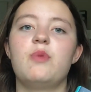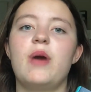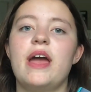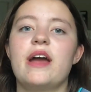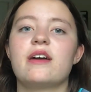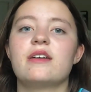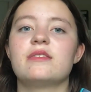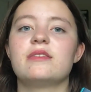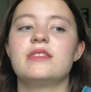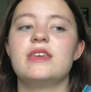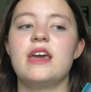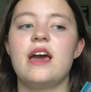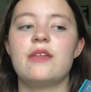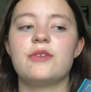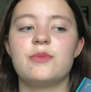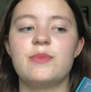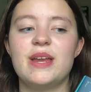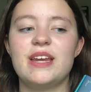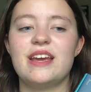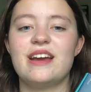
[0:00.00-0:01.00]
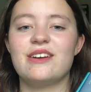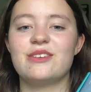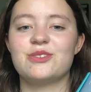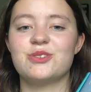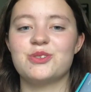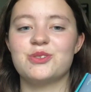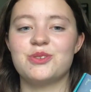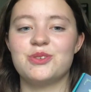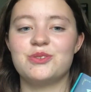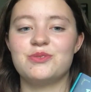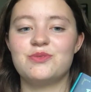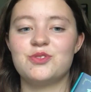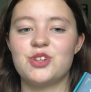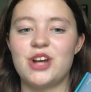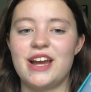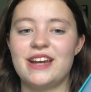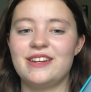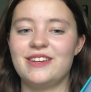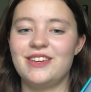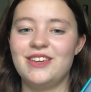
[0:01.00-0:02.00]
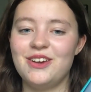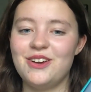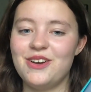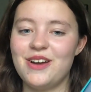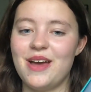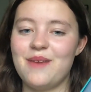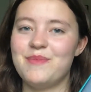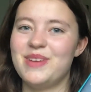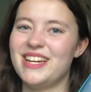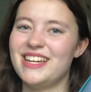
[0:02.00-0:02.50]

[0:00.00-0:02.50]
where the other main characters are trying to cure him,